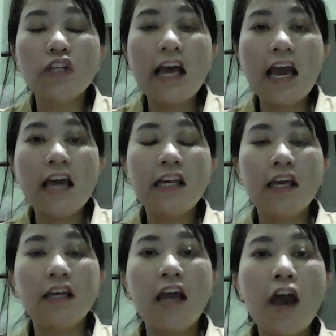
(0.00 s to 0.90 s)

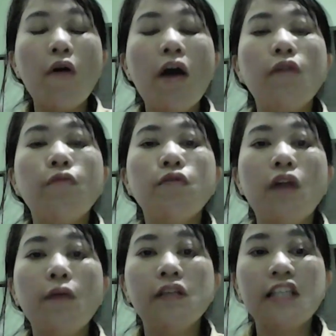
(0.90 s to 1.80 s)
and now I will
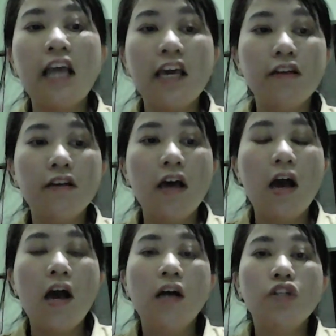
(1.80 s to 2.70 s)
represent
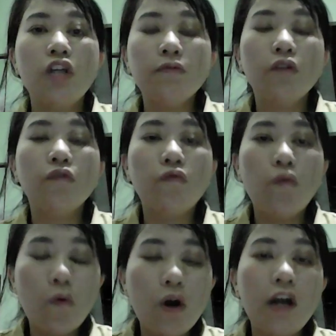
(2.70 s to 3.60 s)
Chapter
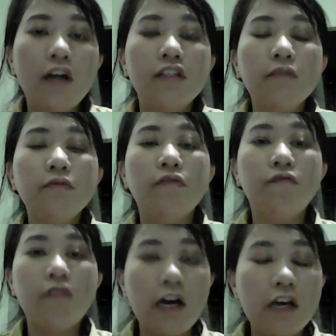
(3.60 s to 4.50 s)
4 and Chapter
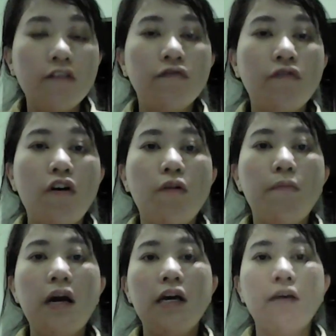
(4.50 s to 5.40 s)
5 for
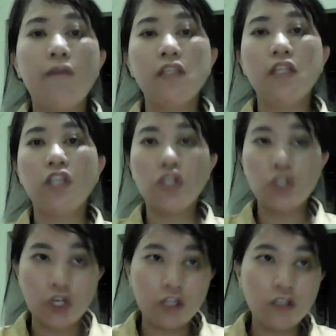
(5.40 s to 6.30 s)
my presentation.